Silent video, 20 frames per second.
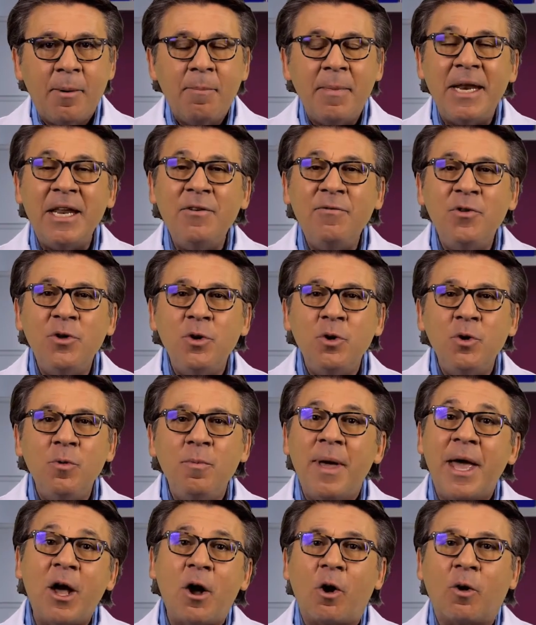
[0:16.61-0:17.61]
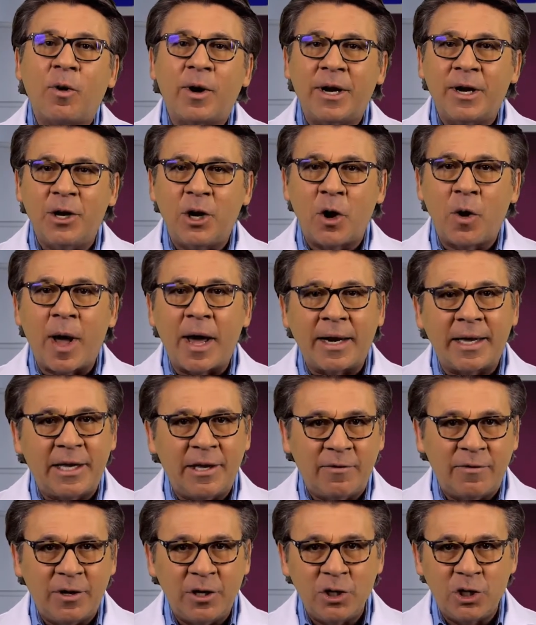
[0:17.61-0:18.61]
Many of you may already know how to
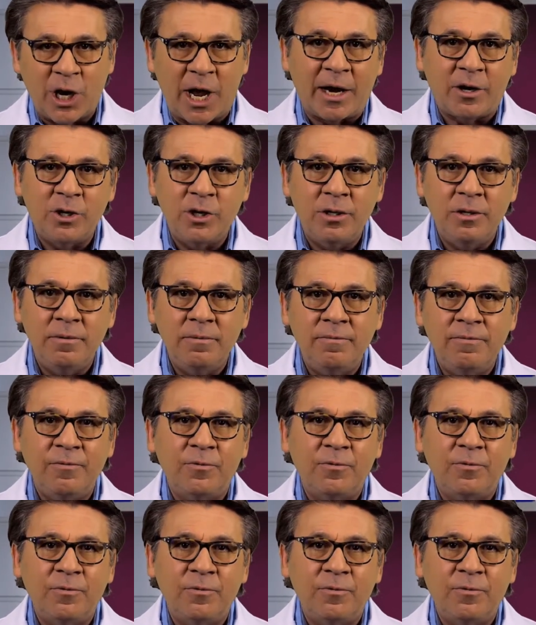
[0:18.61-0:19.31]
give an injection.